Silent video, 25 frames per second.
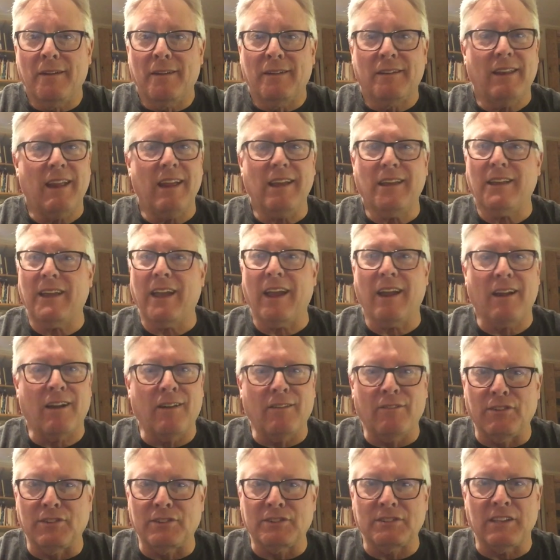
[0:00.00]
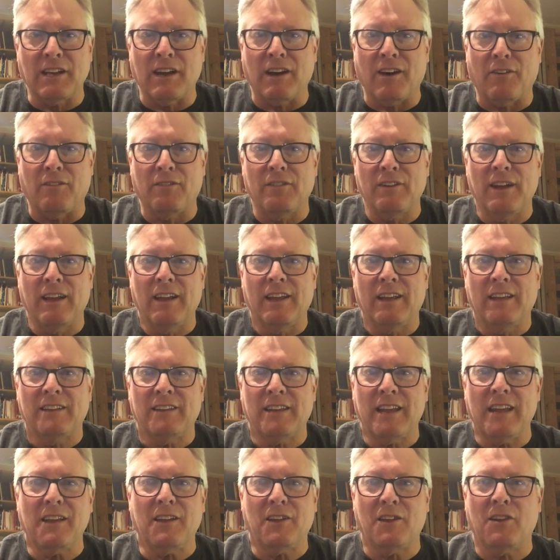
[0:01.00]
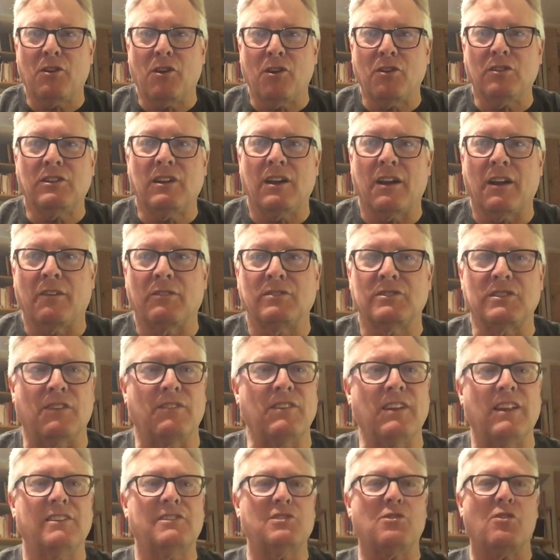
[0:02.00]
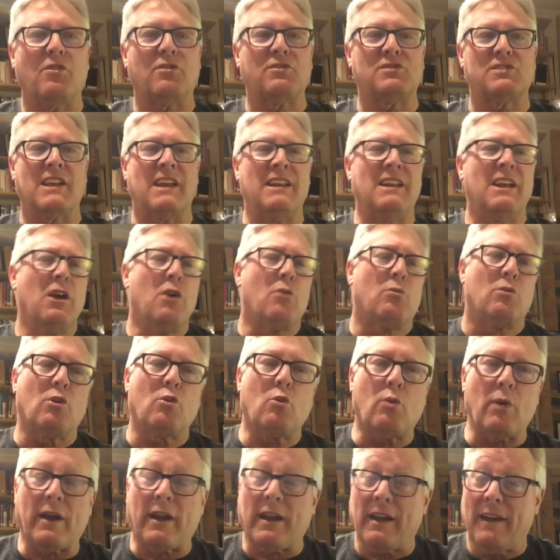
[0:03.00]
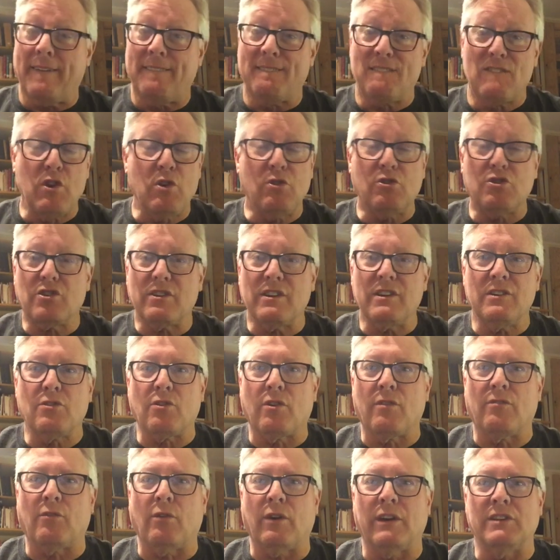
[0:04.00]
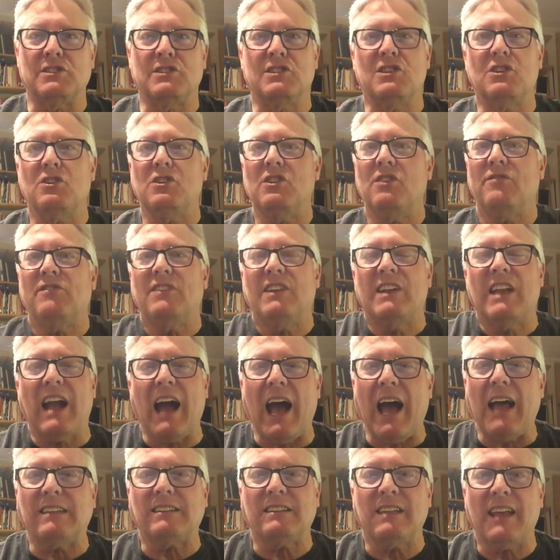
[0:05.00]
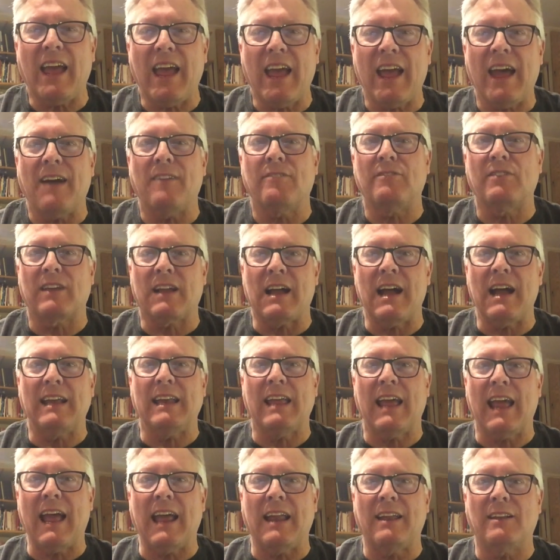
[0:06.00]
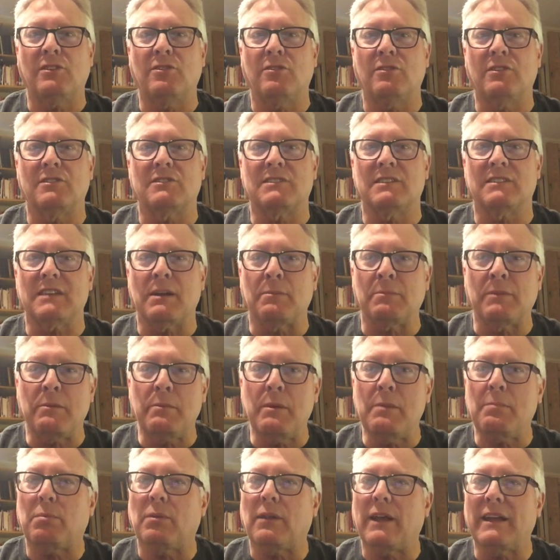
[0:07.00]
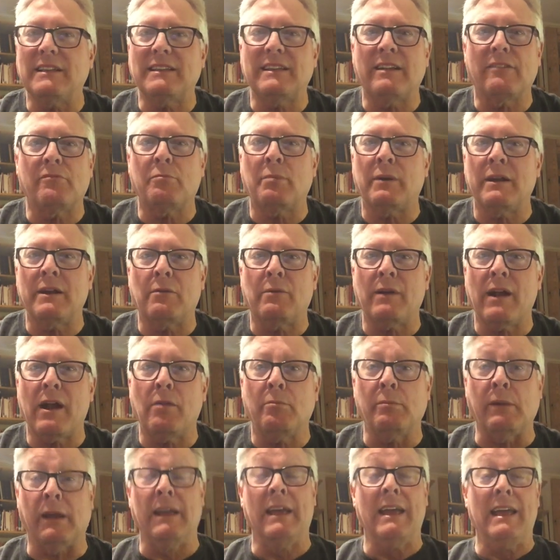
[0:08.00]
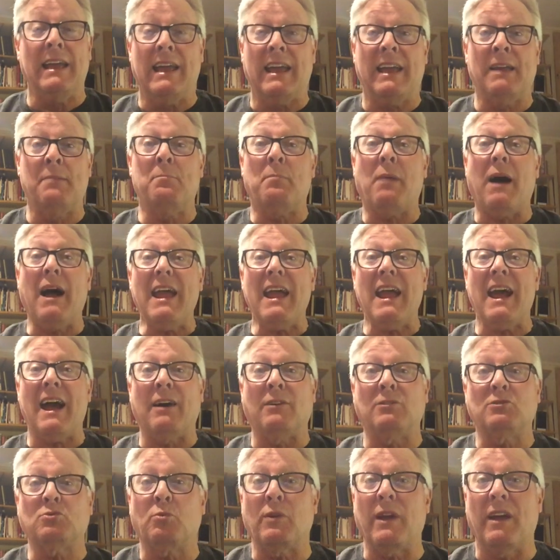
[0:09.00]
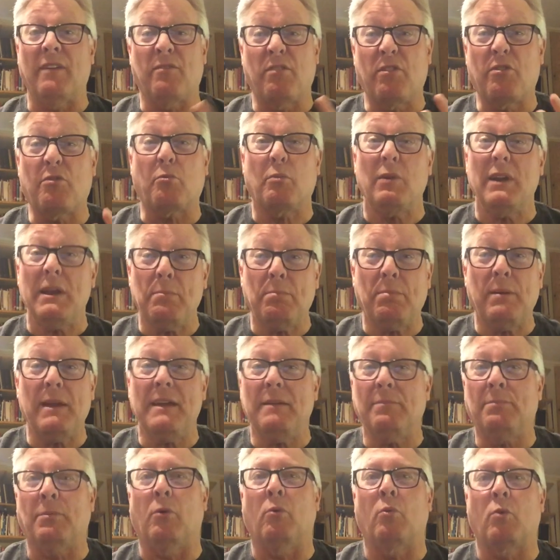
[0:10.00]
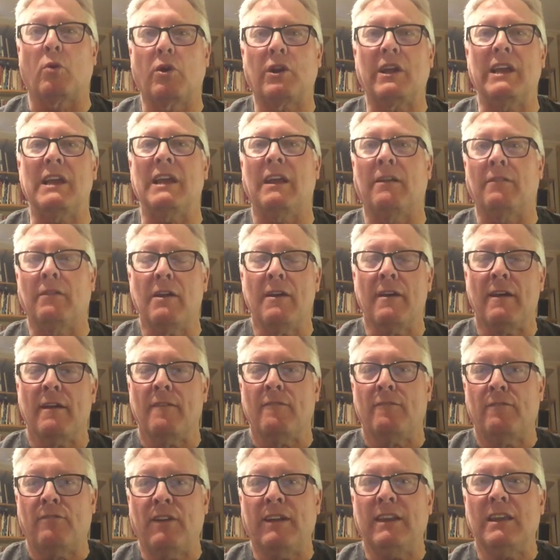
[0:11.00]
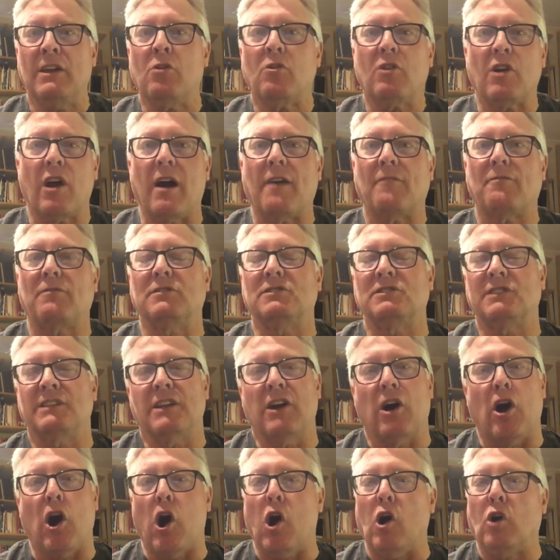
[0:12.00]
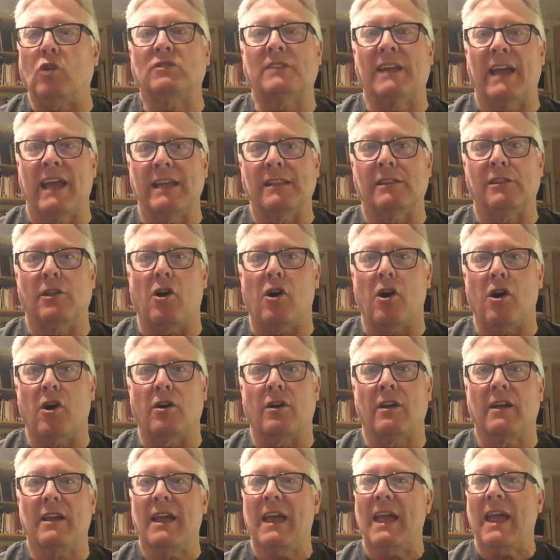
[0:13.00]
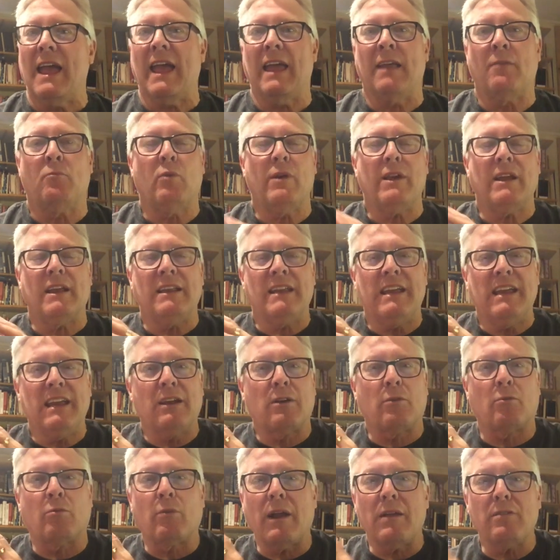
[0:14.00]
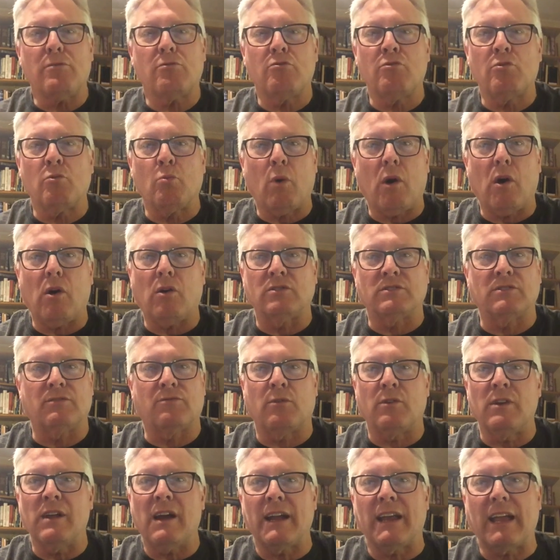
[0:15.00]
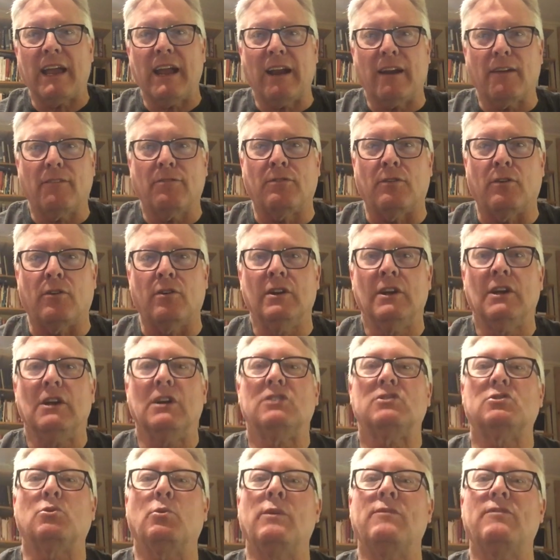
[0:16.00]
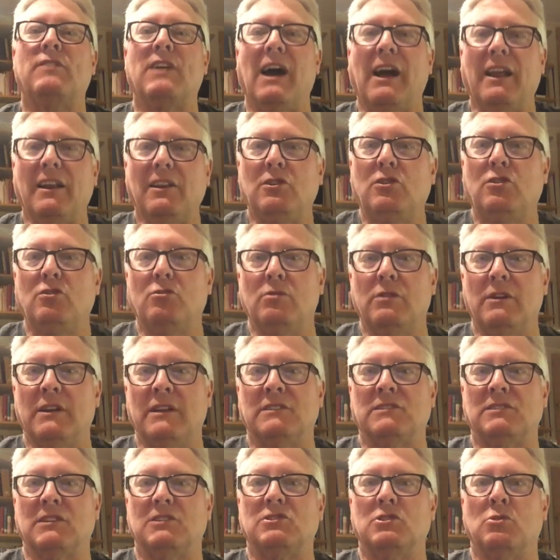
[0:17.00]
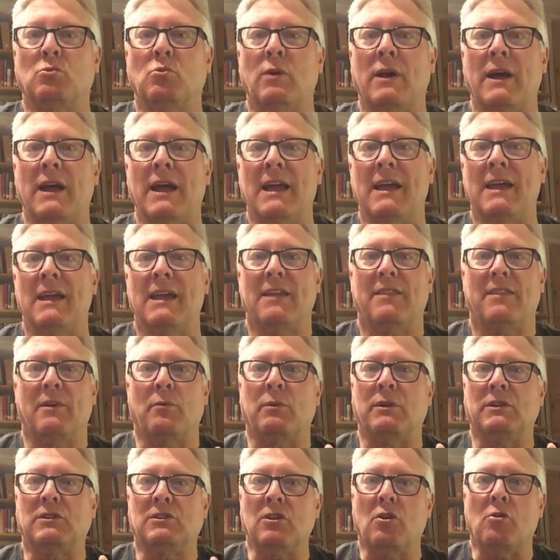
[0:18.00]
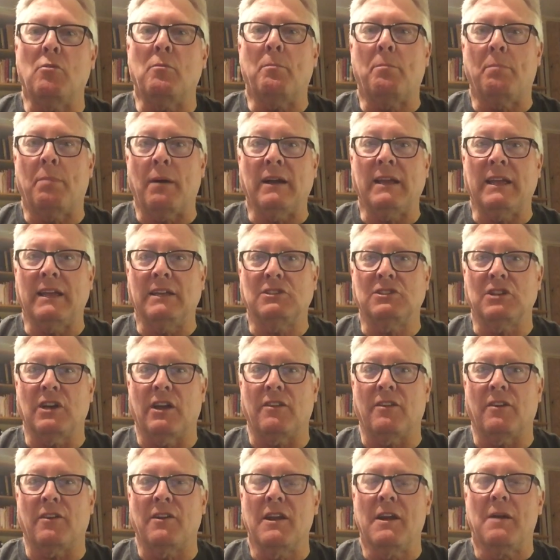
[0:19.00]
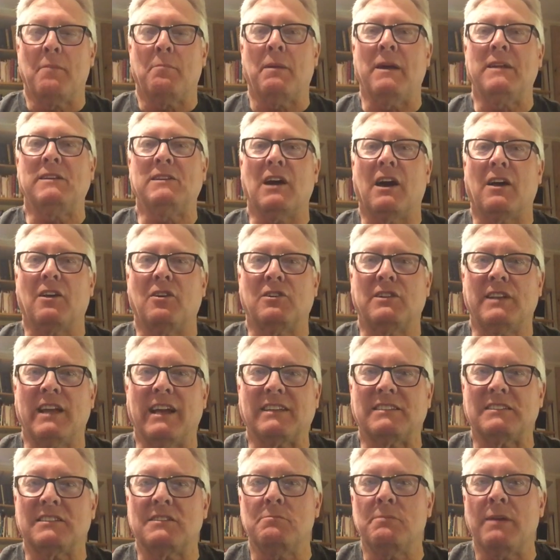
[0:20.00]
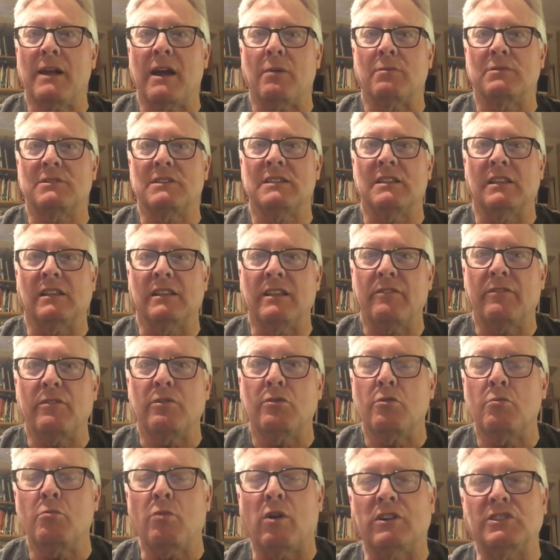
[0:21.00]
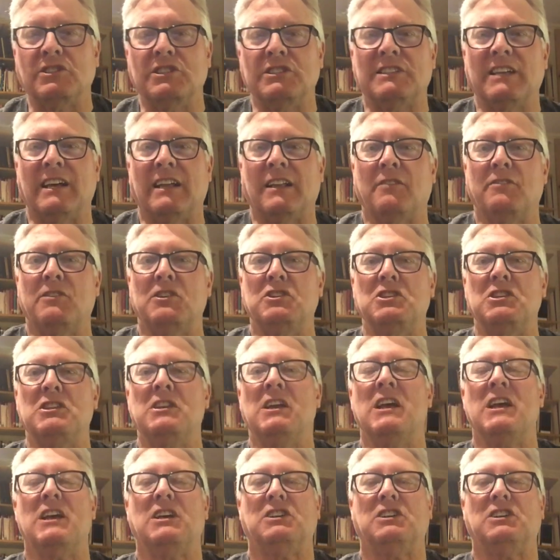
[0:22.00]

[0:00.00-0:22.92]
Take care of yourself. Take good care of yourself. Now let's go over this again real quick. Use your indoor voice. You've got to have the kind of attitude that says, I'm going to be polite to everybody around me. In my house, we have 3 people working in video conferencing all day long. And we can hear right through the walls if we're not careful. So we've got to do it in such a way that we don't bug each other. My daughter texted me. I was in the living room watching television.